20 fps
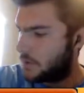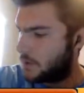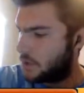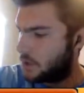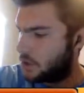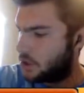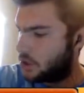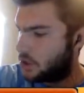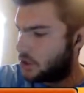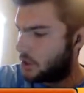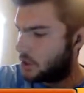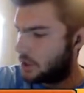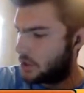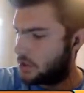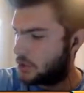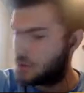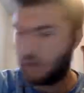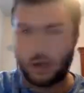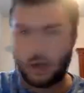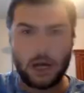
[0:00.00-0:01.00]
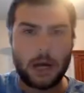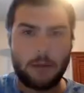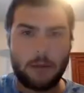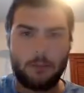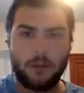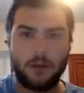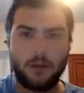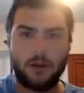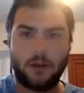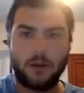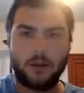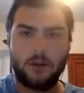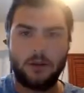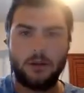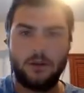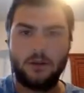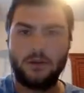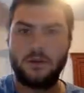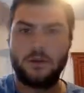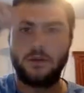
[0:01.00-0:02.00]
should drop here
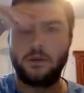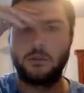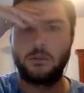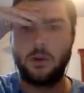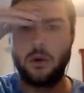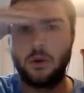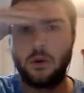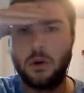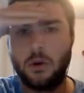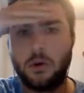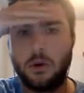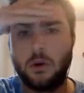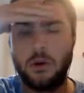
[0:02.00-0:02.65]
to Komodo.